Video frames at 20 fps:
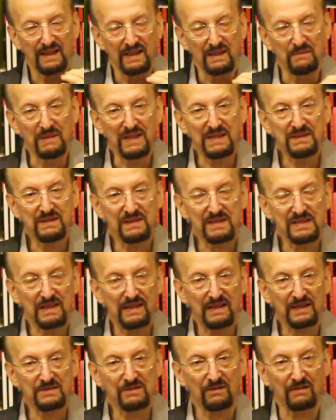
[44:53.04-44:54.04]
He made this
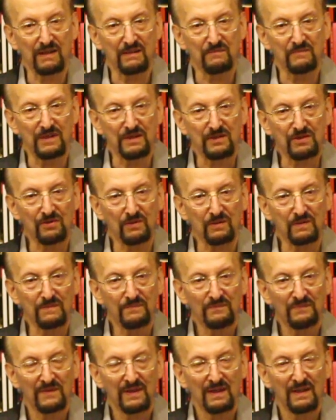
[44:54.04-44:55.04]
hexagram ritual
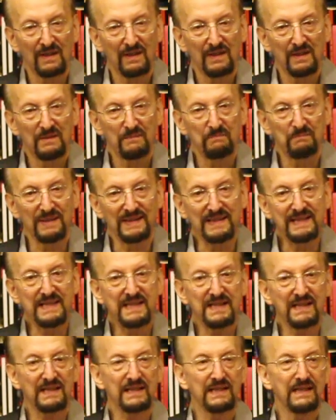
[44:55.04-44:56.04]

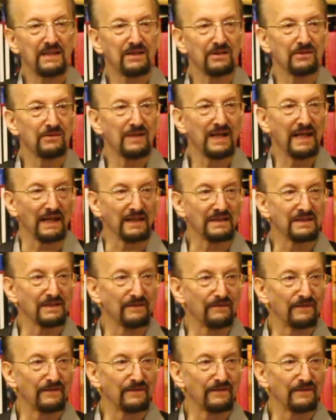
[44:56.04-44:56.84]
politically correct.